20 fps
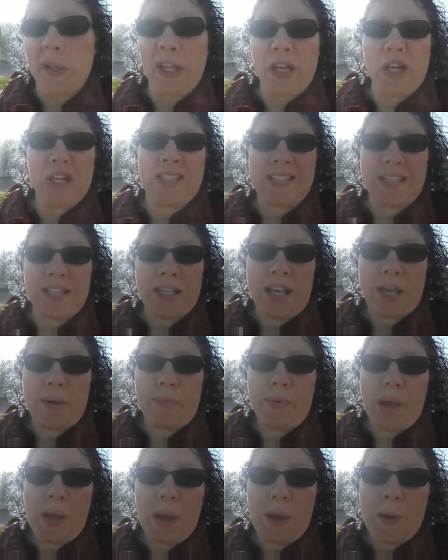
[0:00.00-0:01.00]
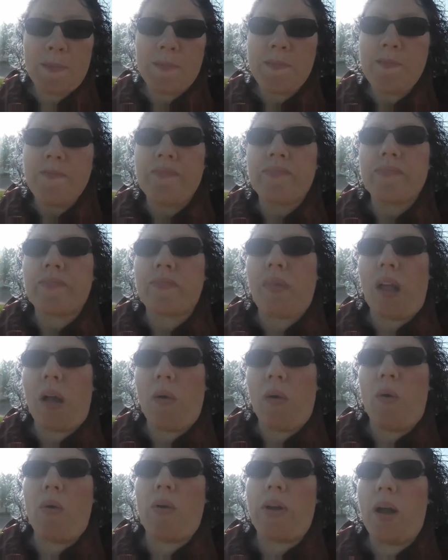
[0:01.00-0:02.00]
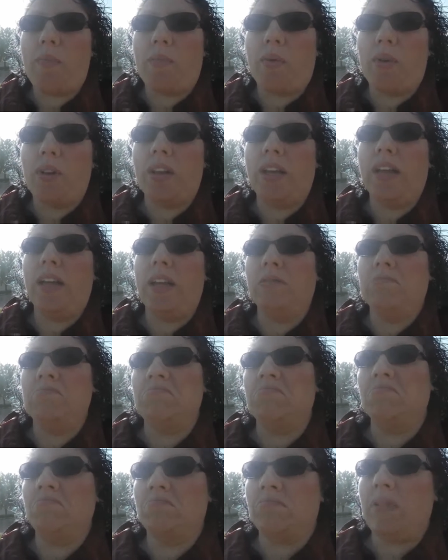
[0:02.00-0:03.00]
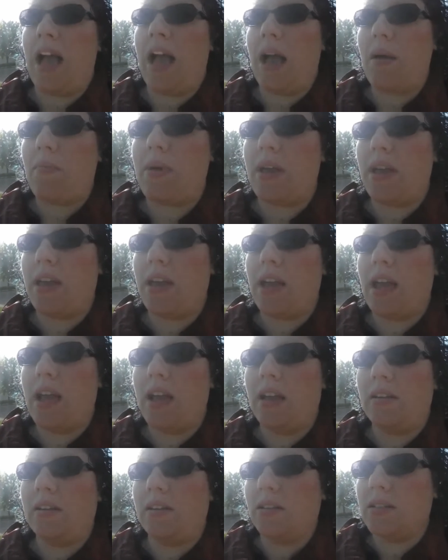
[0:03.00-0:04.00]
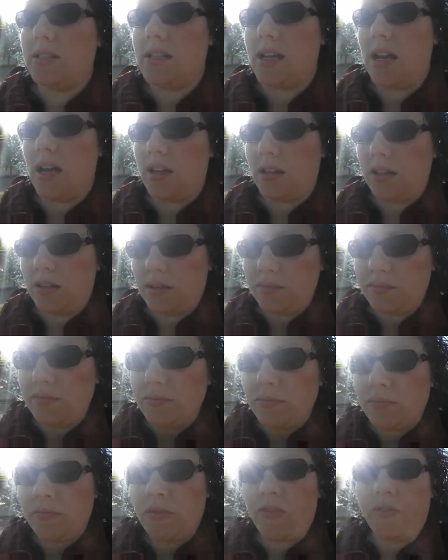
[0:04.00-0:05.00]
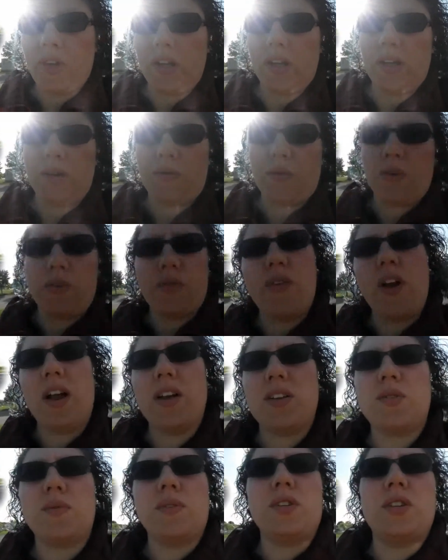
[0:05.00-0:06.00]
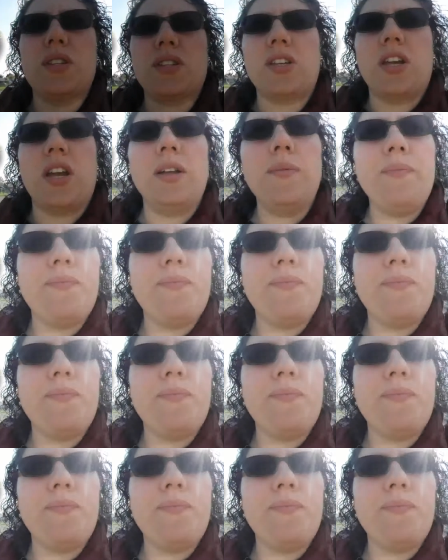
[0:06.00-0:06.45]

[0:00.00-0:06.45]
good sleep. I woke up really happy and uh, feeling refreshed, which is good.